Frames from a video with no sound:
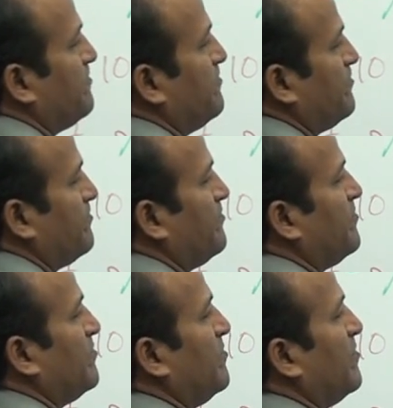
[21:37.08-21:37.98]

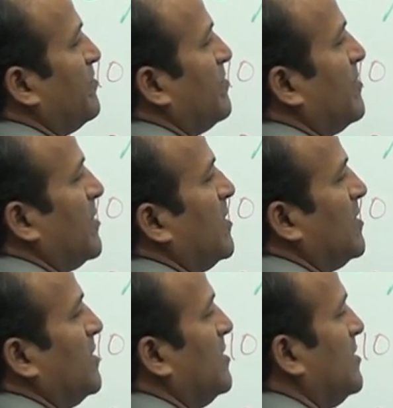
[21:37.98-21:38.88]
No one is speaking in this clip.